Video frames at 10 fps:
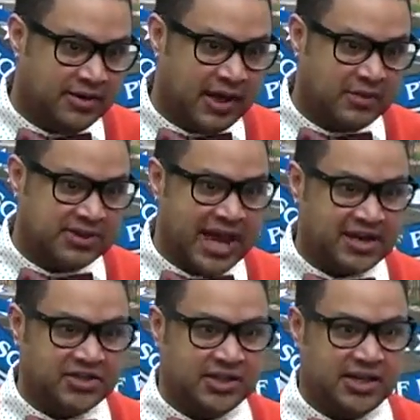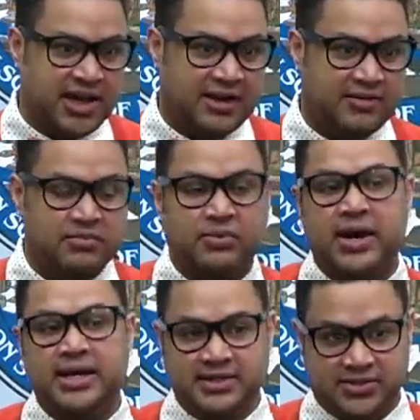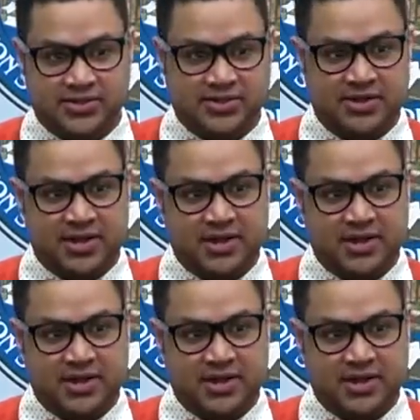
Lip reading: that was actually kind of embraced